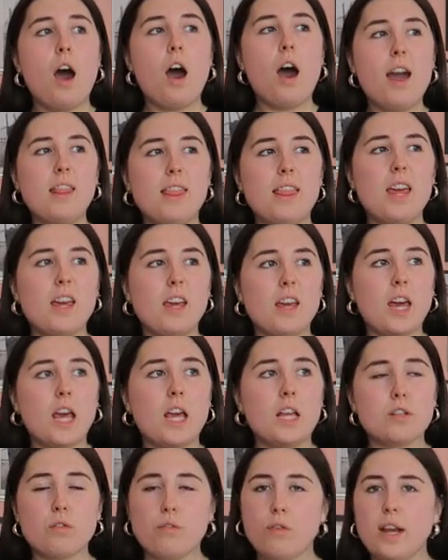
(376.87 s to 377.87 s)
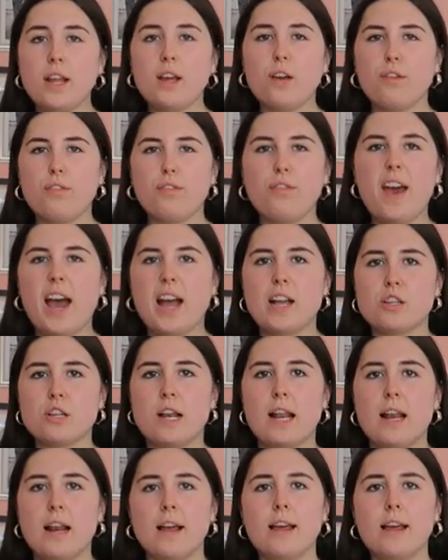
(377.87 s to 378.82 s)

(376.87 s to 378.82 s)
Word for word: I think is a really good fit actually.